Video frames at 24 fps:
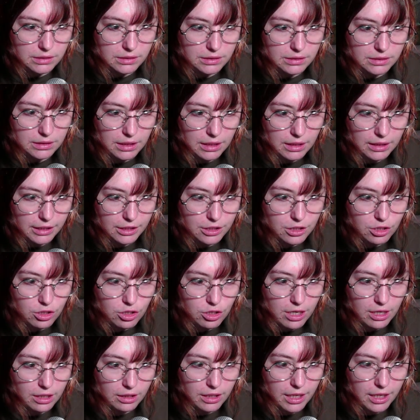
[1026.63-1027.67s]
I like to
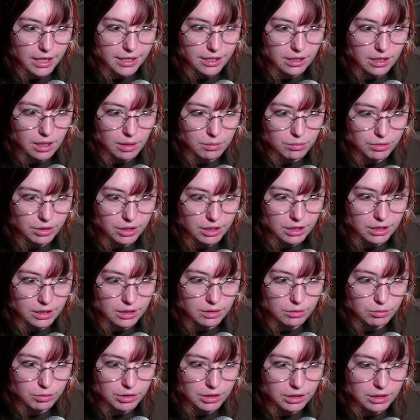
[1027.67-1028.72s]
try to line it up with
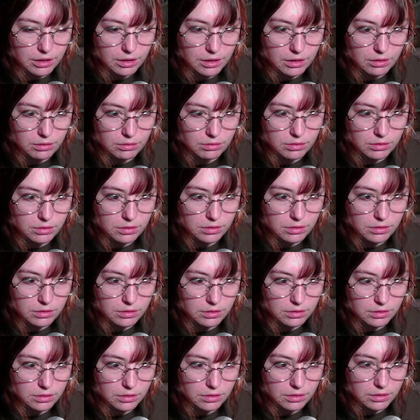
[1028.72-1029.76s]
the
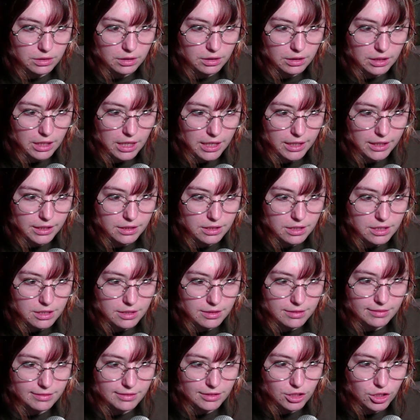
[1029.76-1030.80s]
lines,
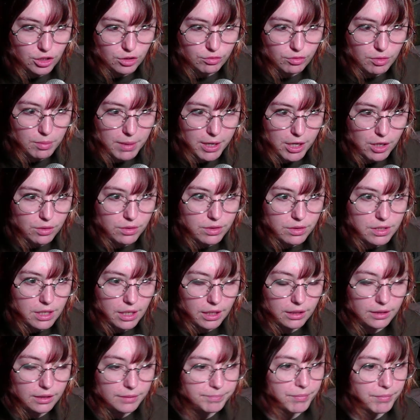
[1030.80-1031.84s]
just for my own
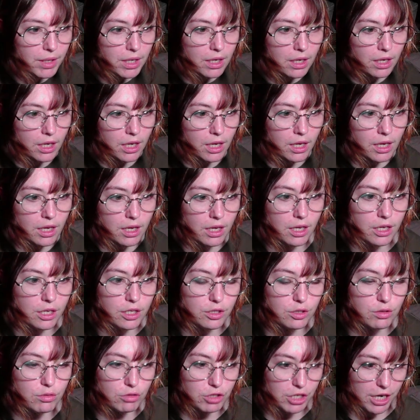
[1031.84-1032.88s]
sake.
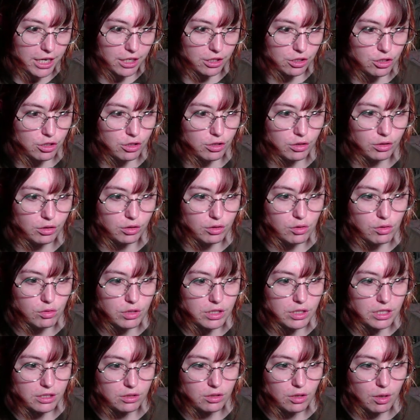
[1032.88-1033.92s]
Do you change your
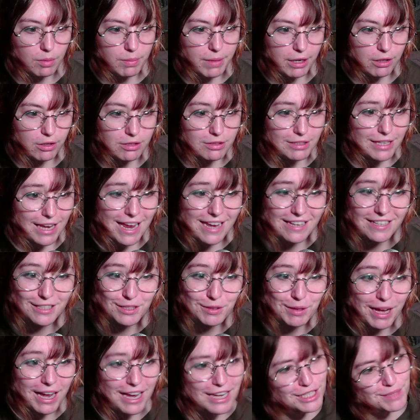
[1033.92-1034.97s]
desktop backgrounds? And guess
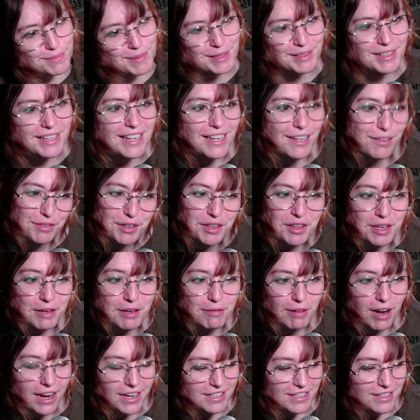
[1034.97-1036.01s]
what? I spelled everything
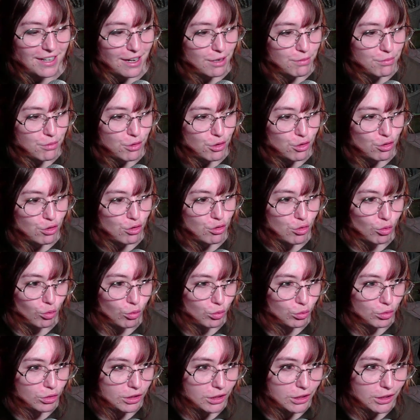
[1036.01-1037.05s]
right. I'm so
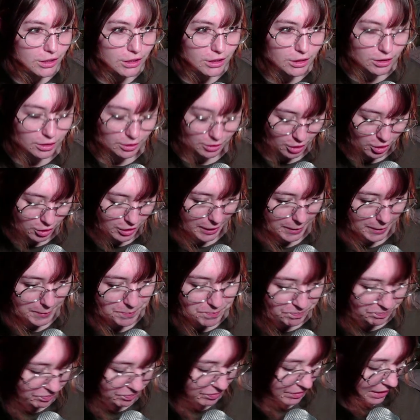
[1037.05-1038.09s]
good at this. Okay.
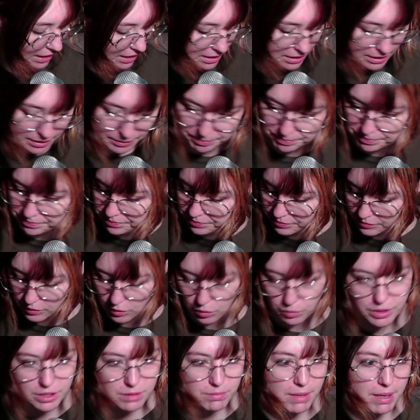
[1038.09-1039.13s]

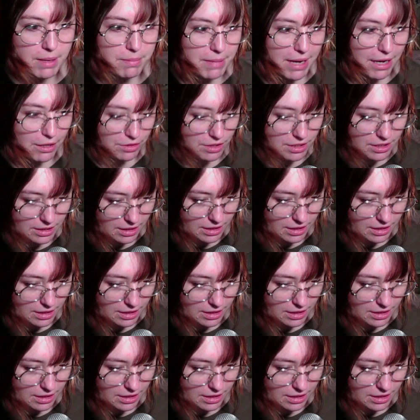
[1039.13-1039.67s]
Where's my mouse?